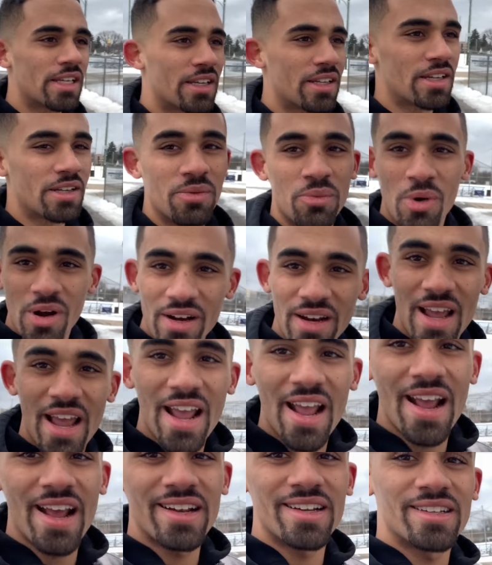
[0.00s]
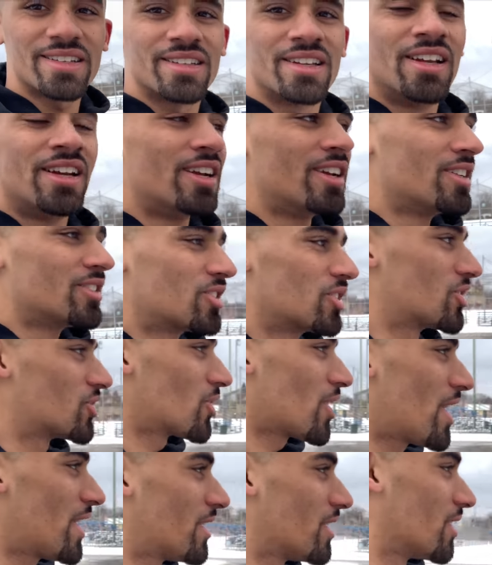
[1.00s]
it in one hand and just
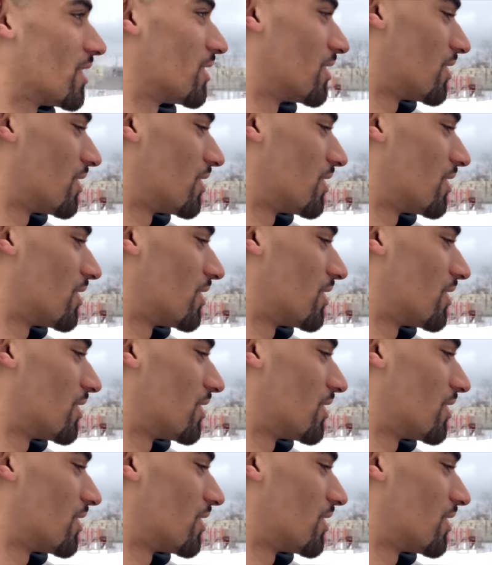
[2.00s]
trying to